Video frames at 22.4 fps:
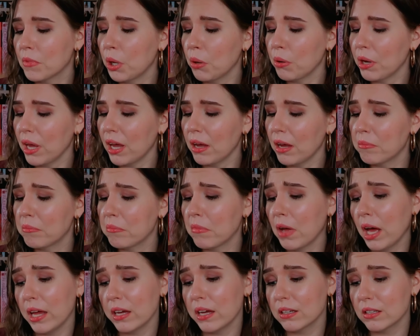okay,
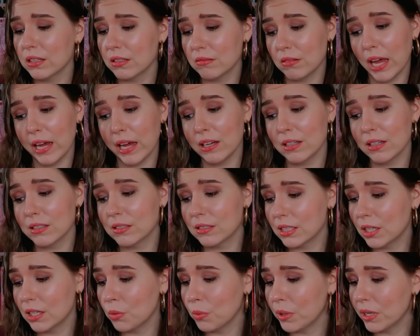I could
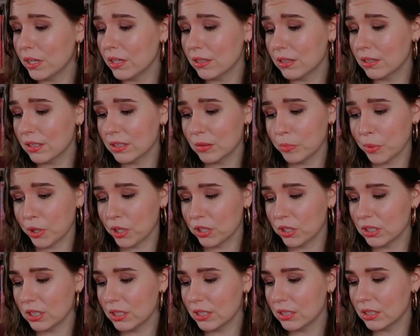see what this
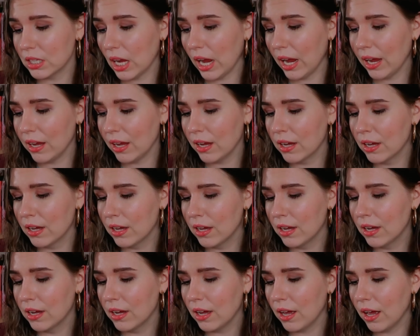person is saying.
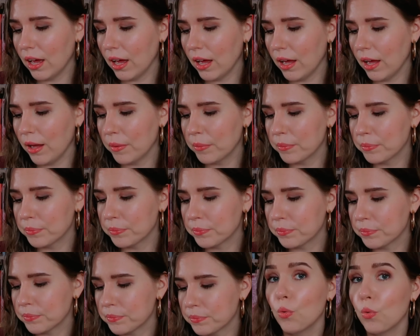
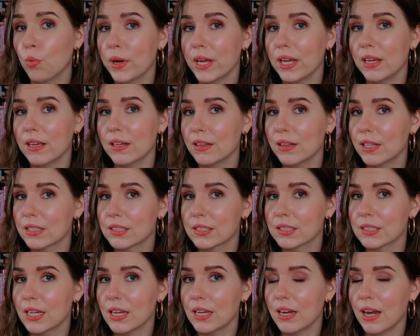We
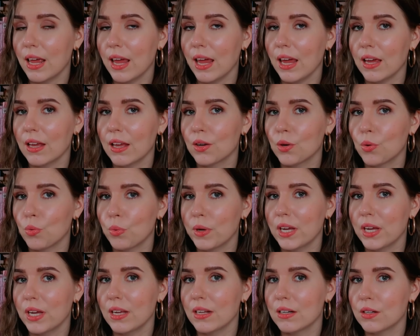listen and
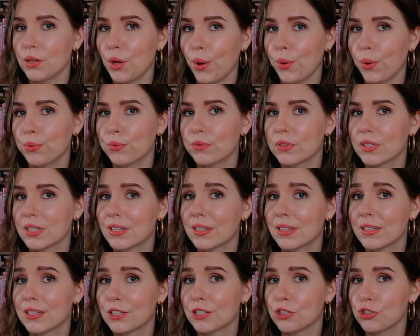we don't
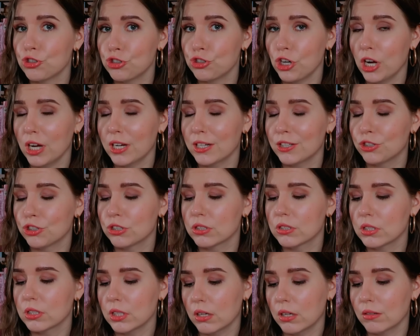
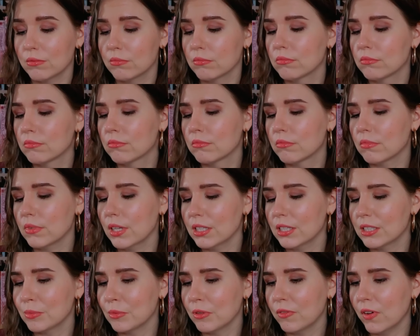judge. So
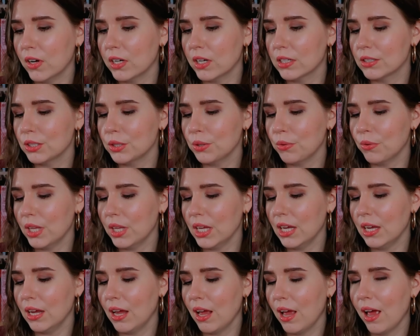let's move on to
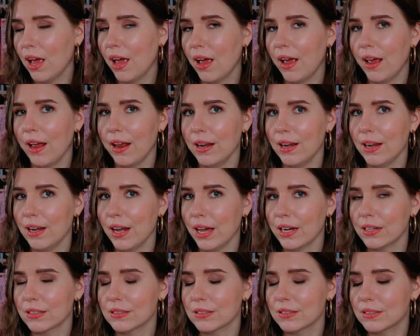the
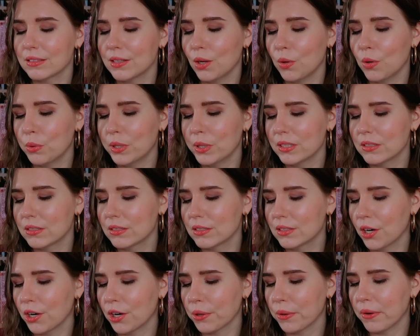next
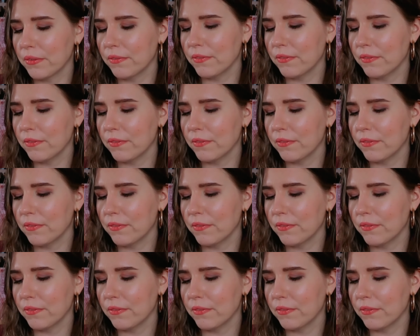1-star